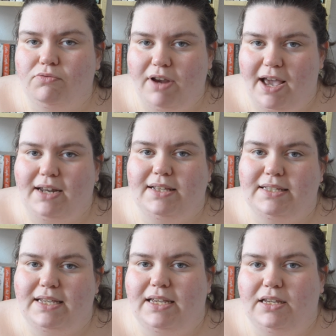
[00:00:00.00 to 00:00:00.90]

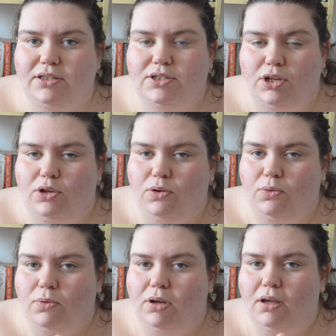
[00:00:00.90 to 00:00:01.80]
reality
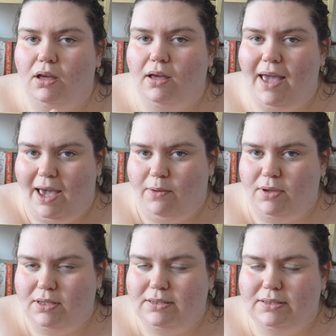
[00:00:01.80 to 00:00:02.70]
to
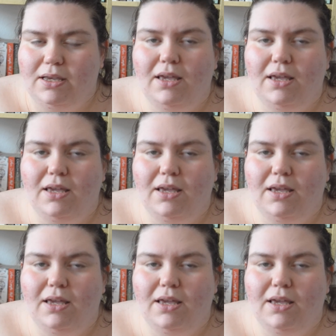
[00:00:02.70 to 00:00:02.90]
ours?